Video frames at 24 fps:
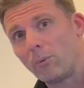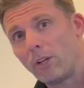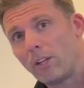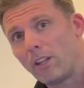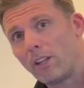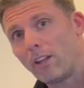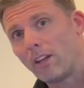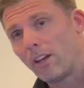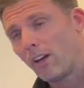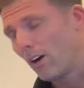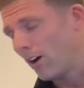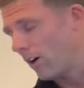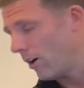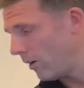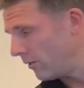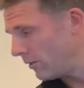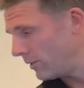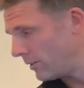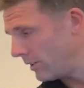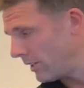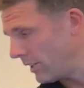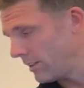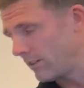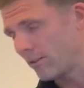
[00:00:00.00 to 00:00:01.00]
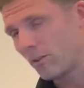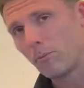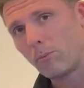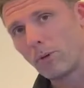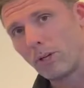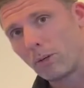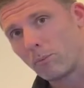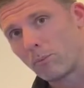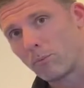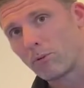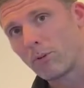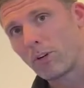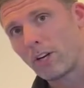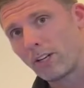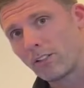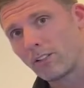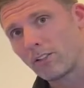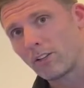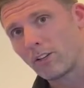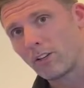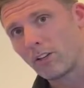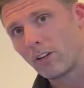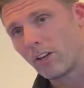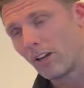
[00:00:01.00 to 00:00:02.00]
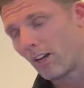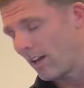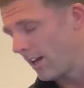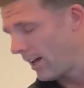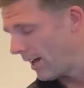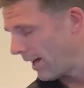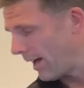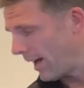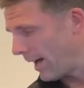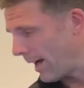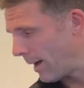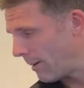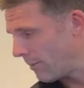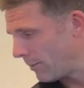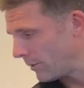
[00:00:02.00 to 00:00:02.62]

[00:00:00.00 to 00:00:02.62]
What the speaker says: Obviously it's a big predator, so